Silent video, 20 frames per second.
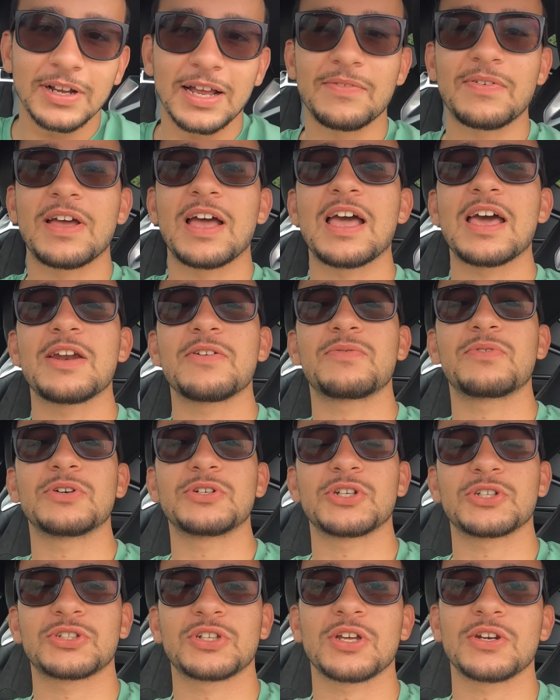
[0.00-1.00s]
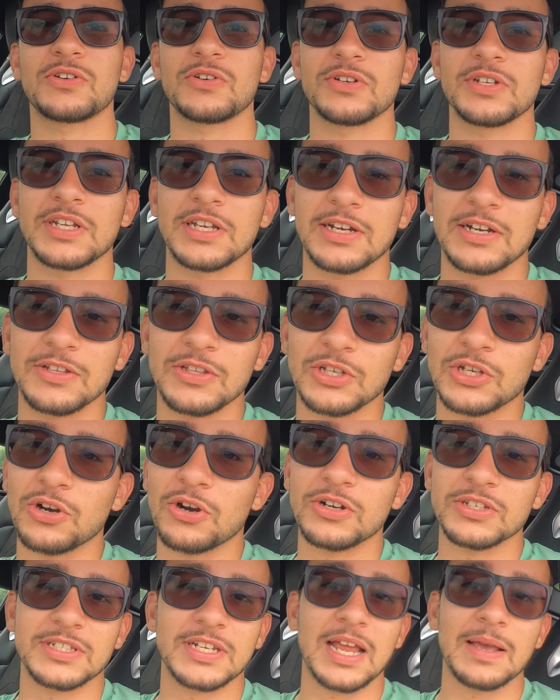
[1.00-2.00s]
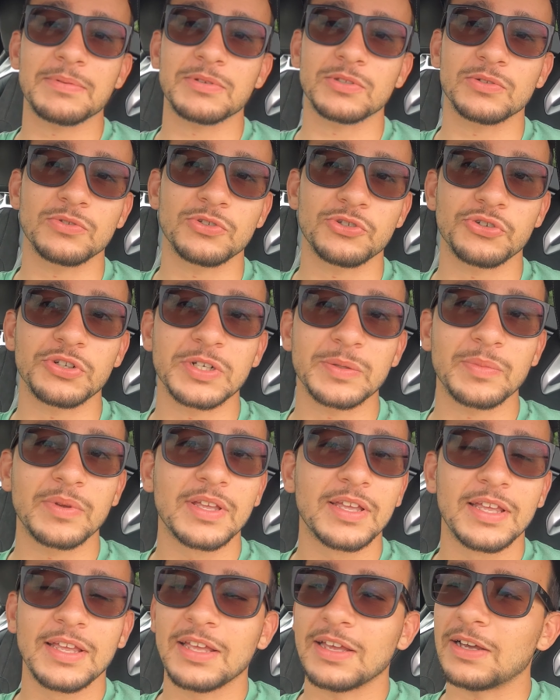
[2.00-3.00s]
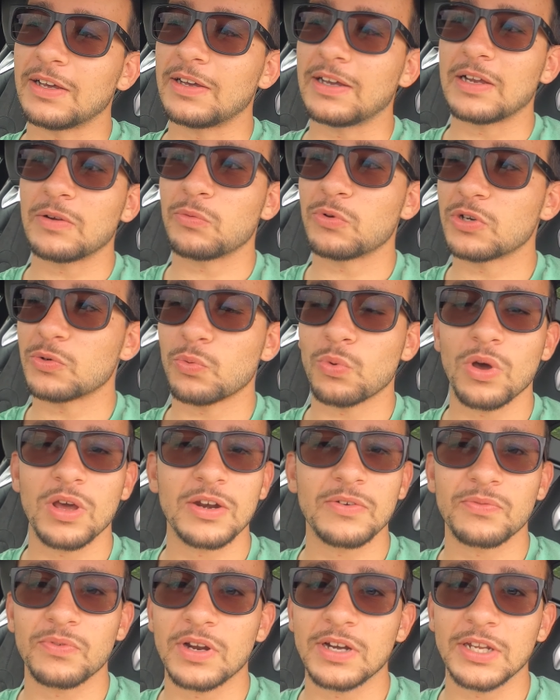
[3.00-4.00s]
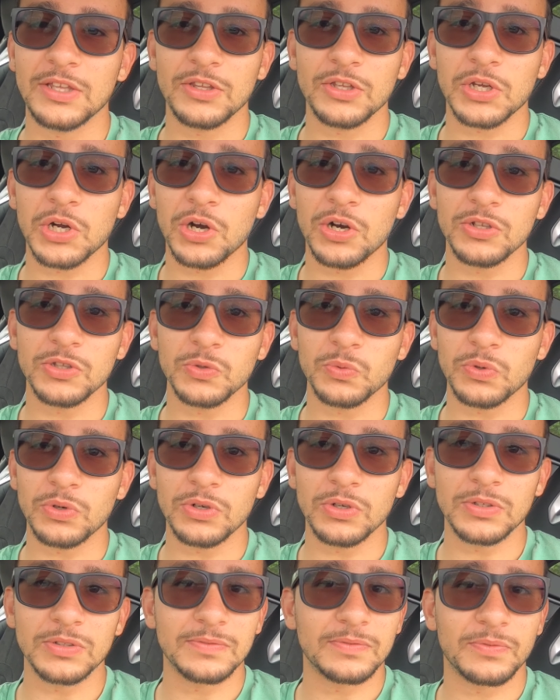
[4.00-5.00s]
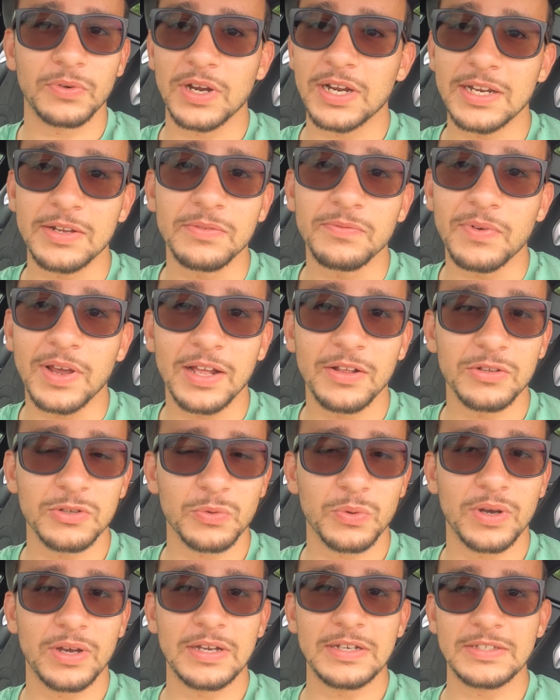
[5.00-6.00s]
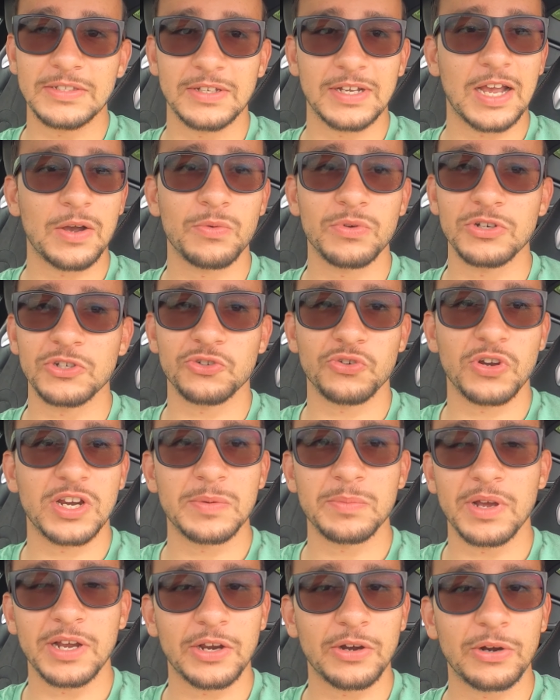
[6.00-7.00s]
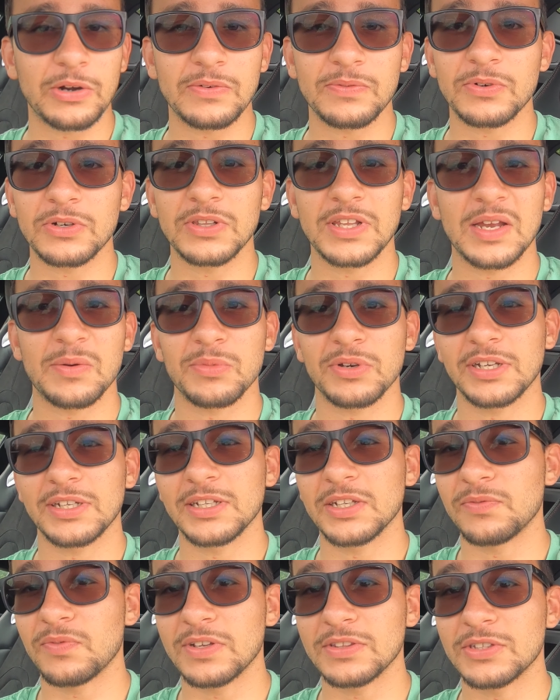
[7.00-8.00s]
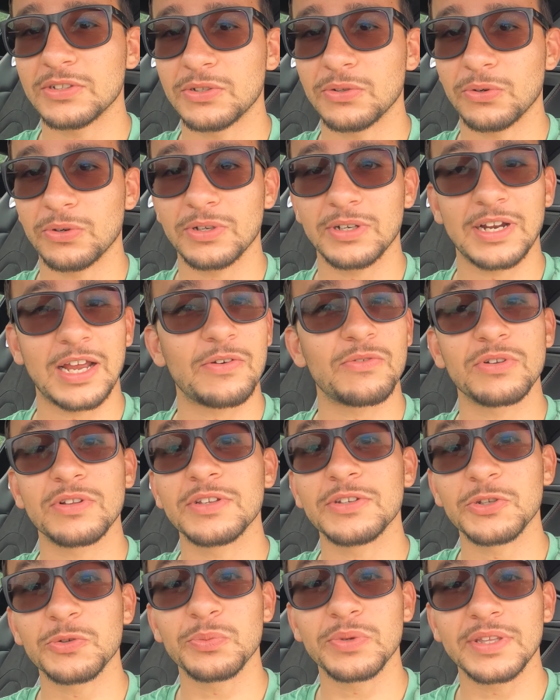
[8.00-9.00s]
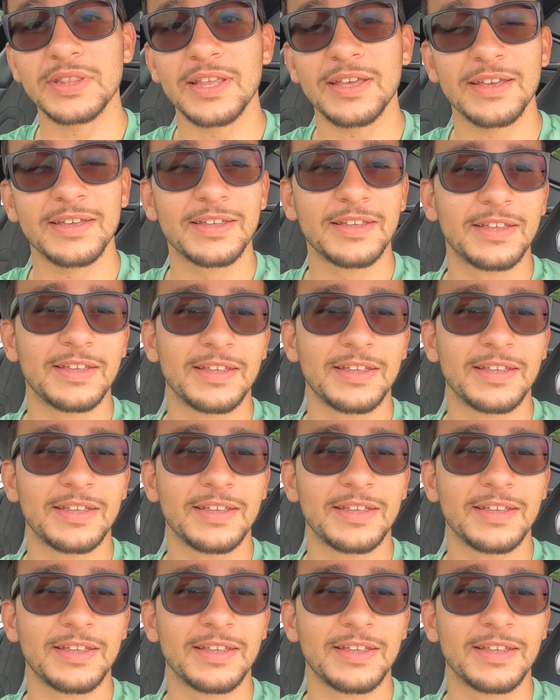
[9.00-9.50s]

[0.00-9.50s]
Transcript: I've had it for just under a year, and the car's an absolute dream. I wouldn't want it for any other car in the world, for any value-wise. Like, I wouldn't trade my car for a Lamborghini Aventador, and I really do mean that.